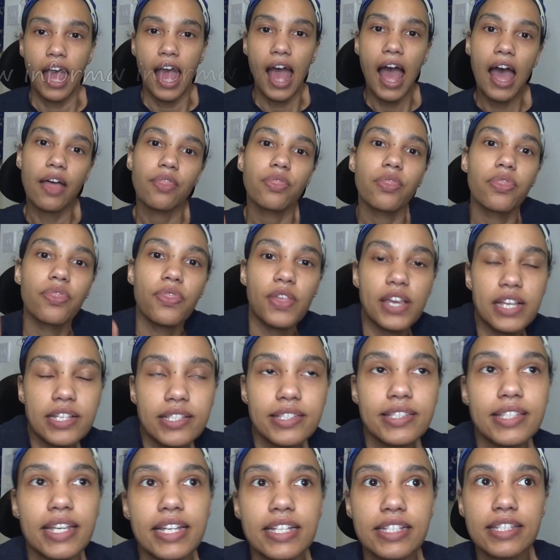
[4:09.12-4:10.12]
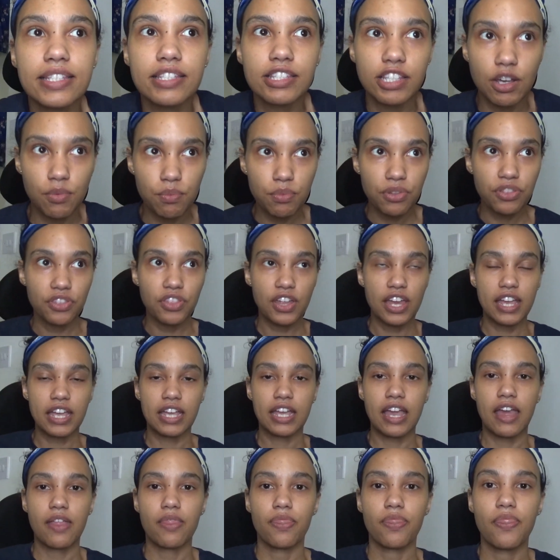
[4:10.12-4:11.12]
And this is
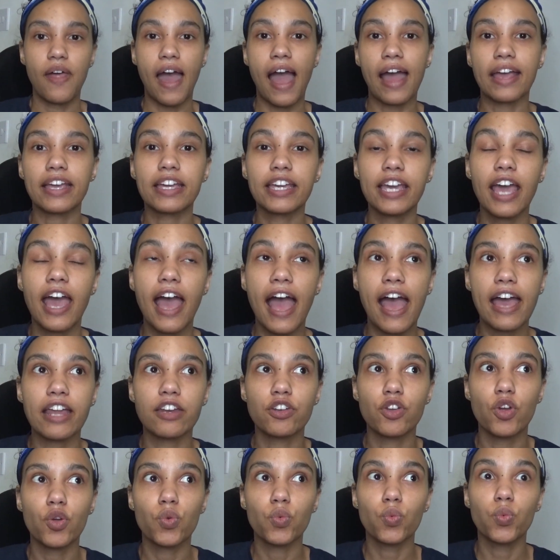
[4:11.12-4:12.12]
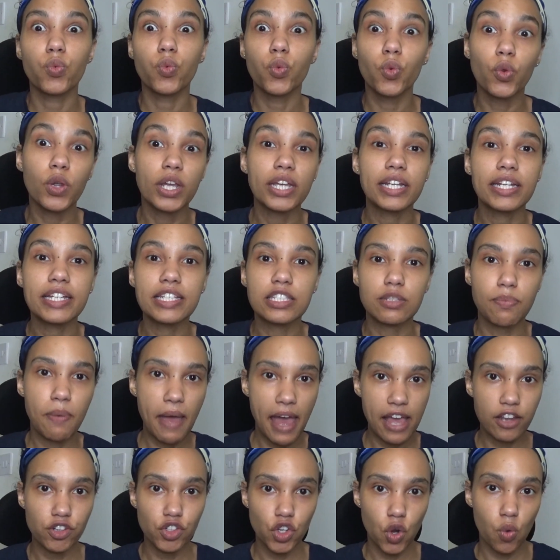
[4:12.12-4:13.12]
something that can really
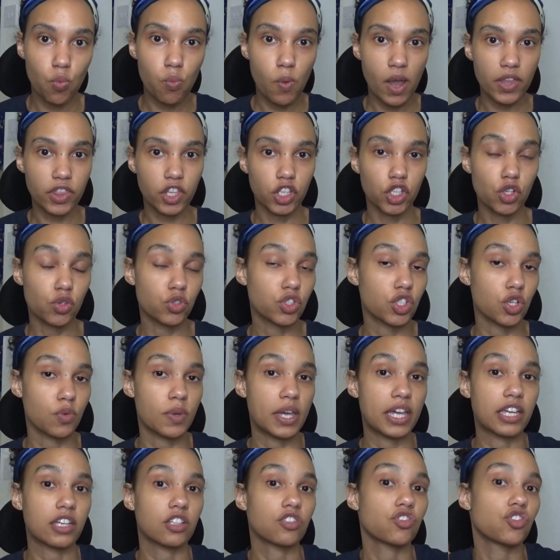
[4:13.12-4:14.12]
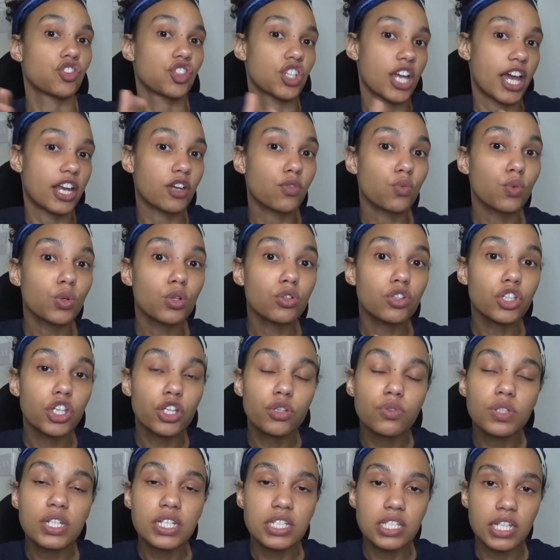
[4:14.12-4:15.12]
depend on whether you're doing general
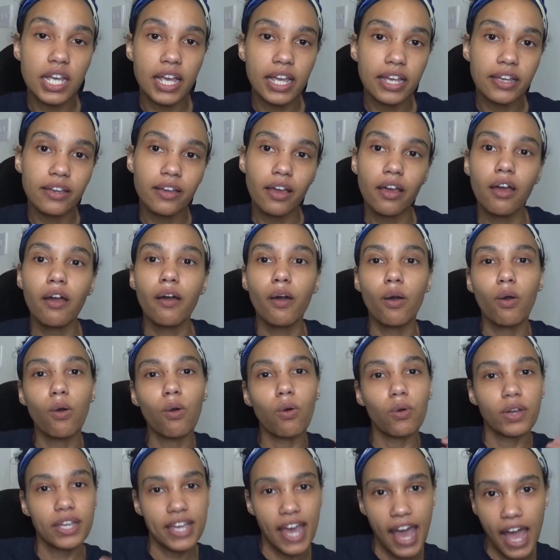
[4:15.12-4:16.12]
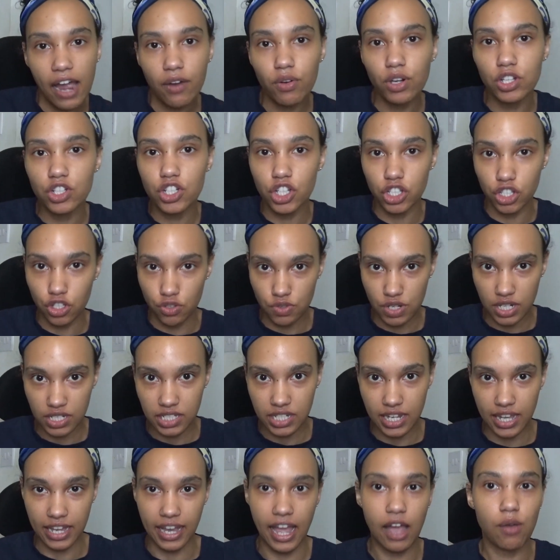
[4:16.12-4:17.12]
uniting or character
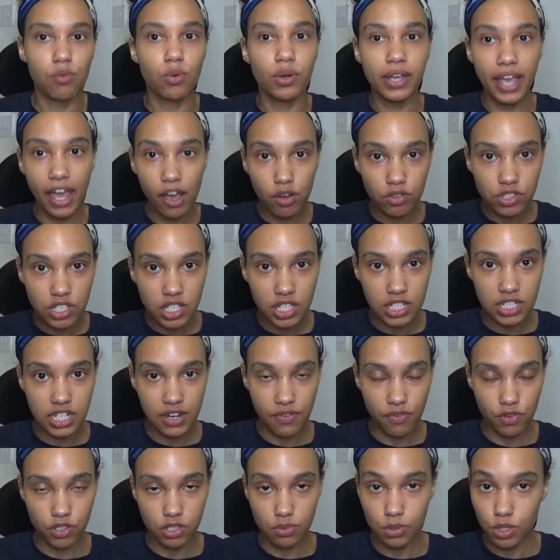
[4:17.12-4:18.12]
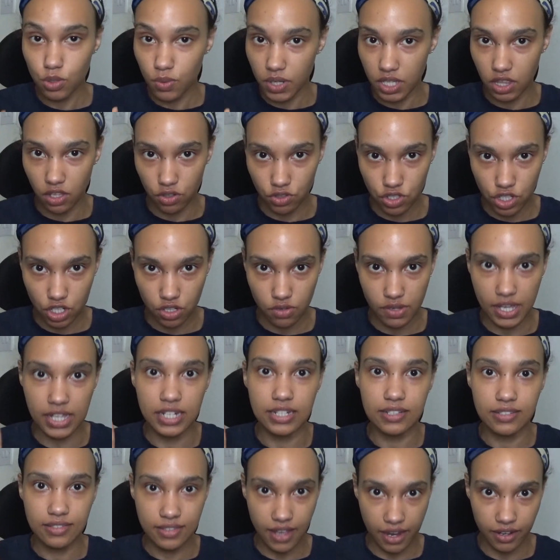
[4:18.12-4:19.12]
uniting, and we'll get onto the difference between those two in
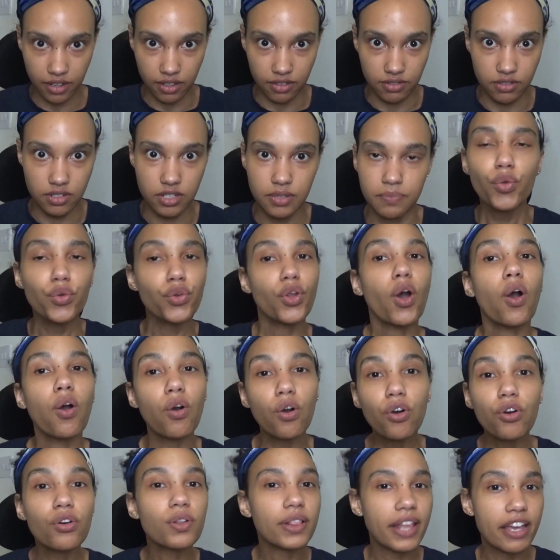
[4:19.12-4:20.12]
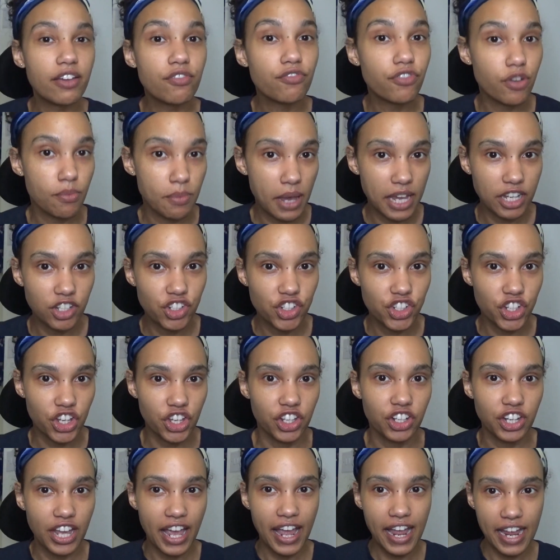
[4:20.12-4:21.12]
a second. Not all
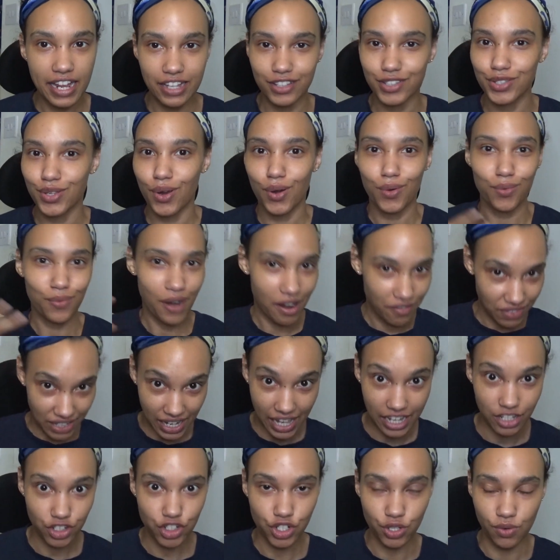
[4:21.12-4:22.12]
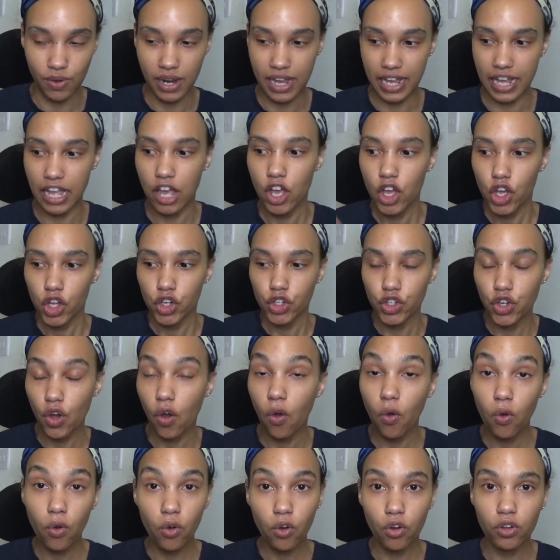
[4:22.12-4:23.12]
information is revelatory.
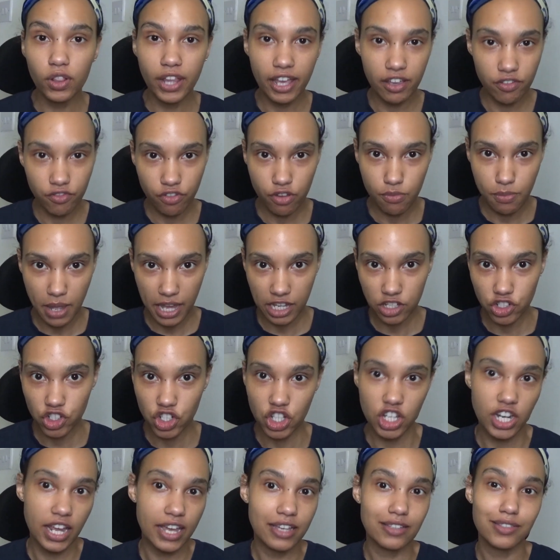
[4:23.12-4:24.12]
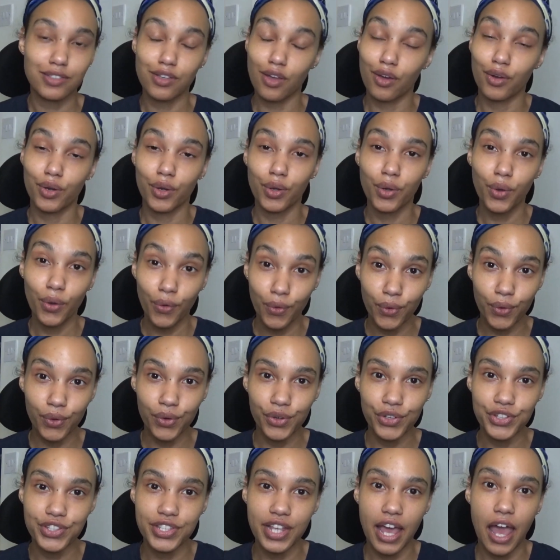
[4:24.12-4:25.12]
Not all information is gonna
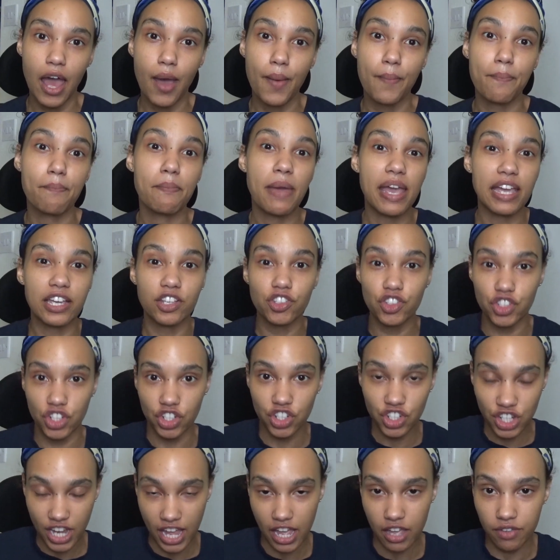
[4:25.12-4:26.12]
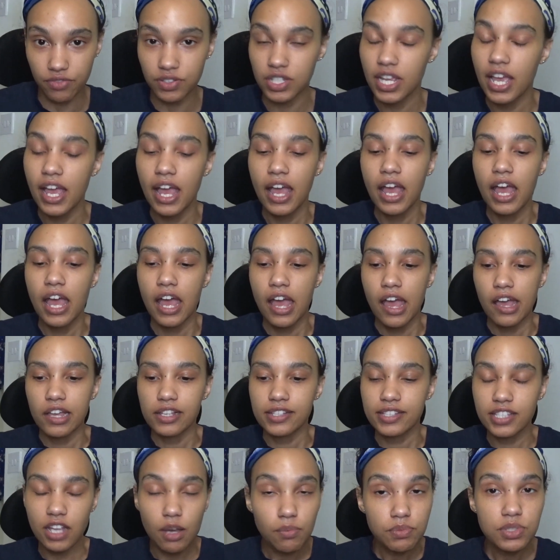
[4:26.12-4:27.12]
cause a major shift.
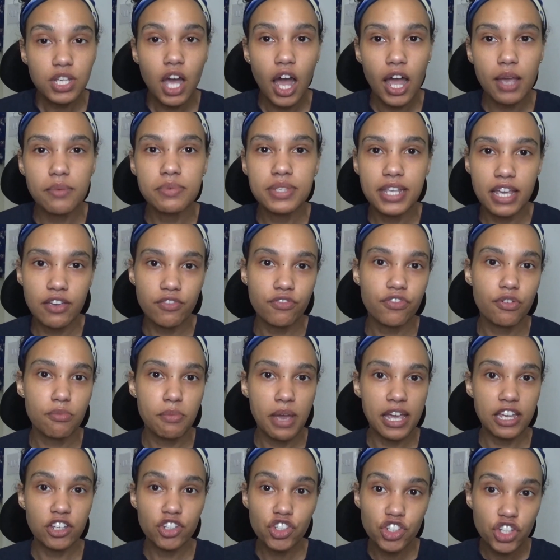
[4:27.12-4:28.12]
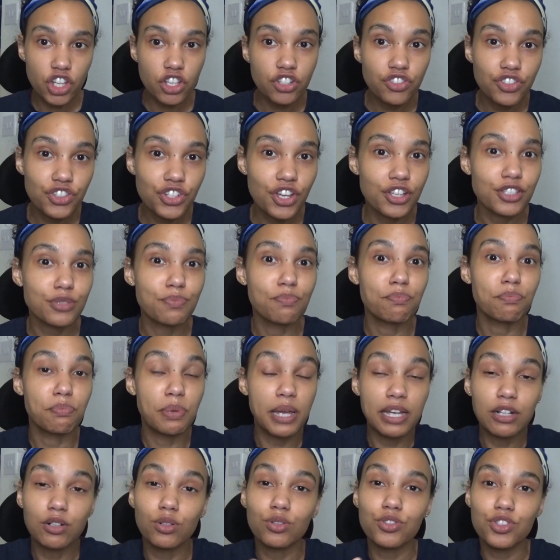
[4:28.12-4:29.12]
Sometimes information just
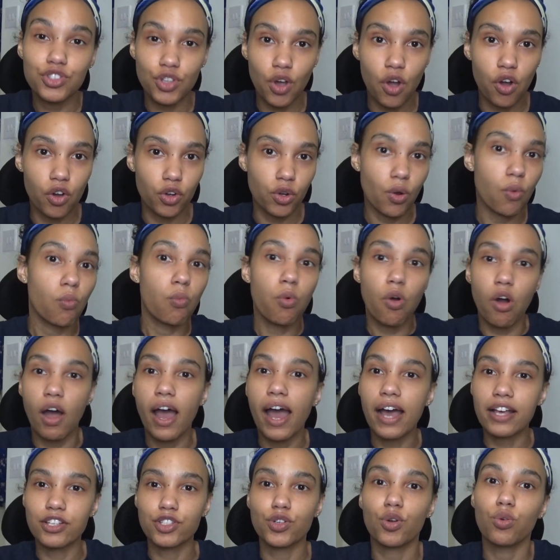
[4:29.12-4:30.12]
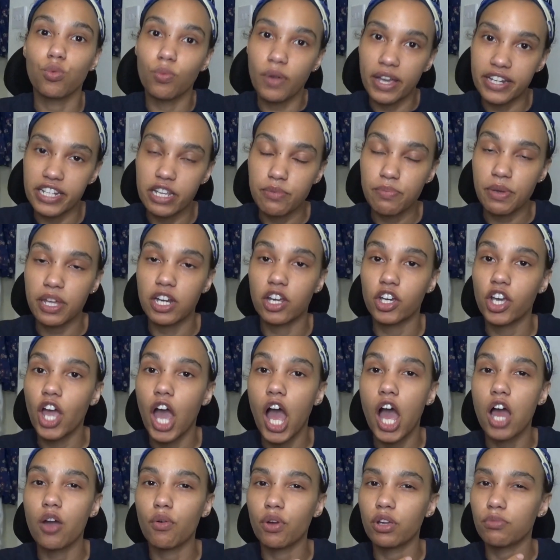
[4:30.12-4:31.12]
builds on what has already been
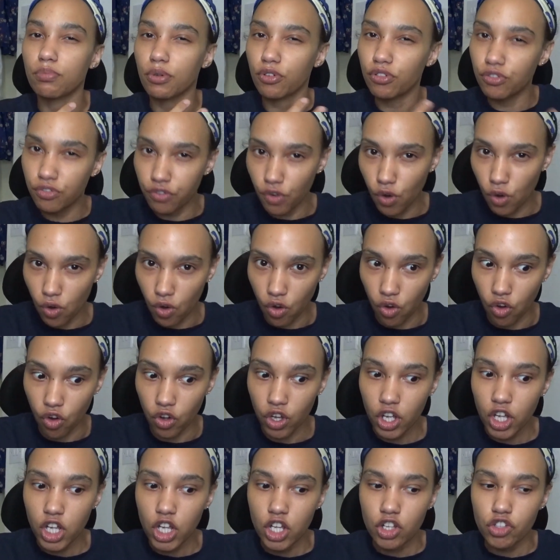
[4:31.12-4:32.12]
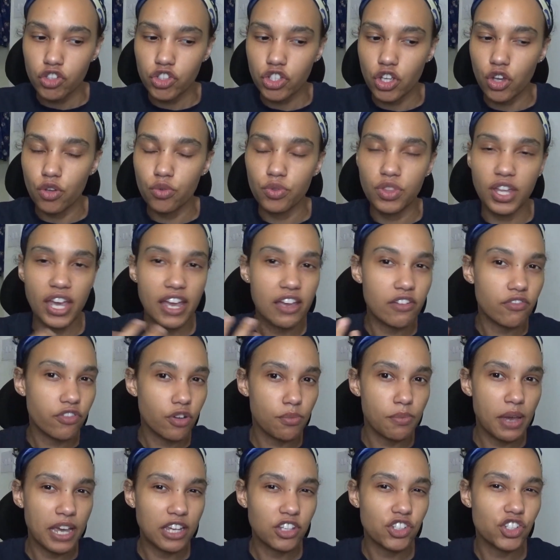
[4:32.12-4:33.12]
occurring before. So the
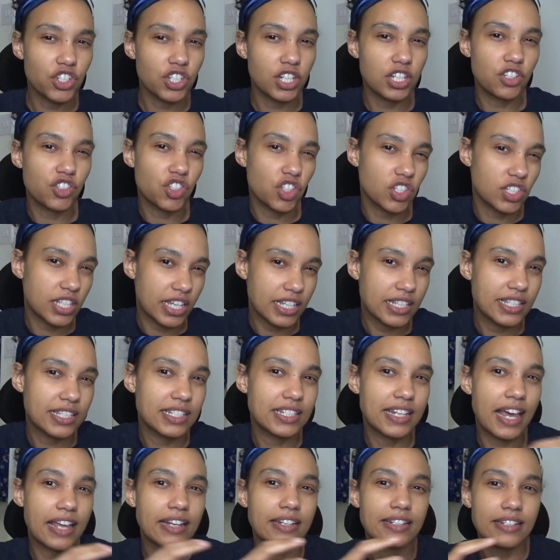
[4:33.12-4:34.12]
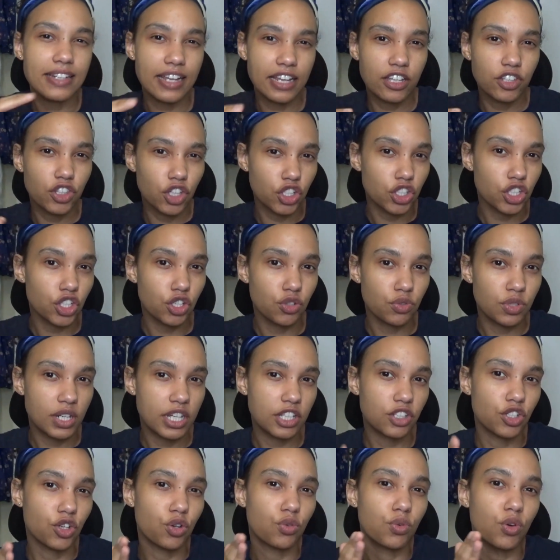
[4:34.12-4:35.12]
information is just extending the
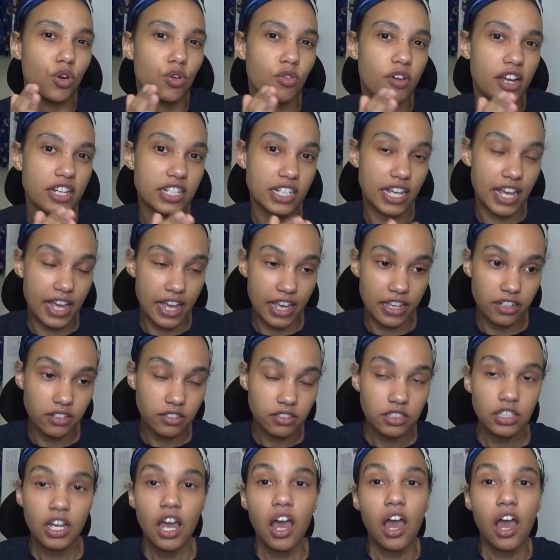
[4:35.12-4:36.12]
unit you're already in.